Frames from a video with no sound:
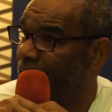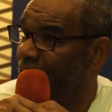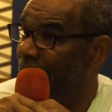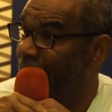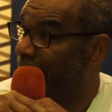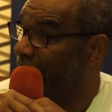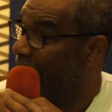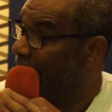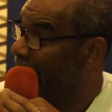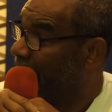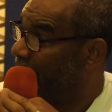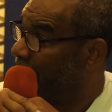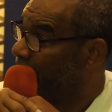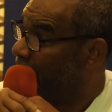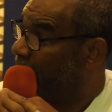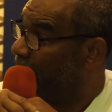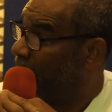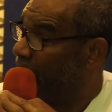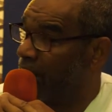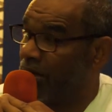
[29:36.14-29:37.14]
I got in the
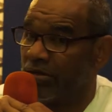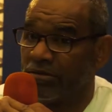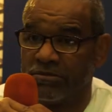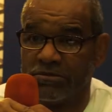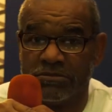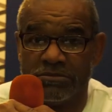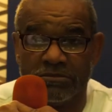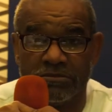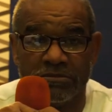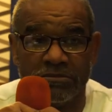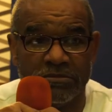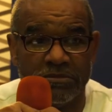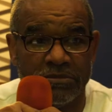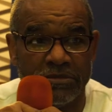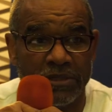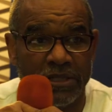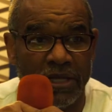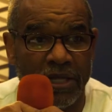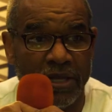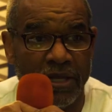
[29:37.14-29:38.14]
car.
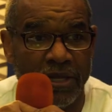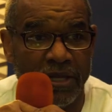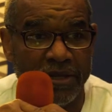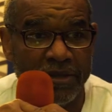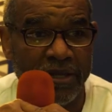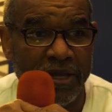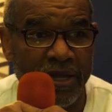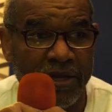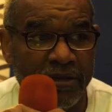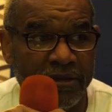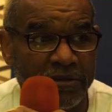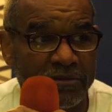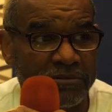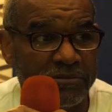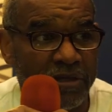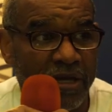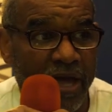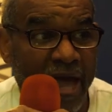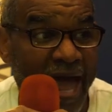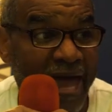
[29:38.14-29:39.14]
Now,
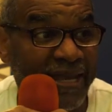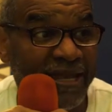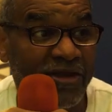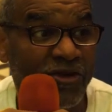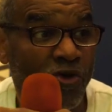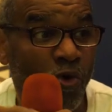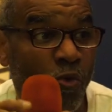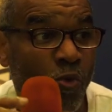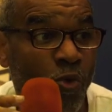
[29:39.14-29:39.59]
I didn't know